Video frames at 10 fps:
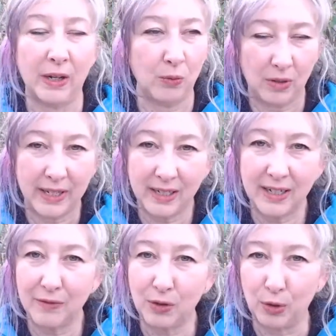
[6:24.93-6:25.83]
Well, I didn't
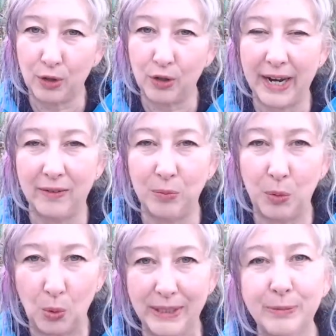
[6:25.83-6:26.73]
have a girl, I have a
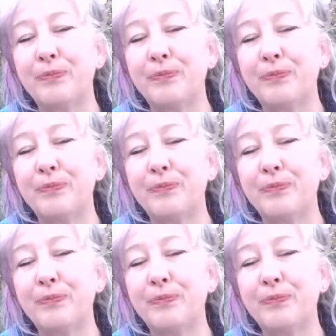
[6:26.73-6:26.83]
boy,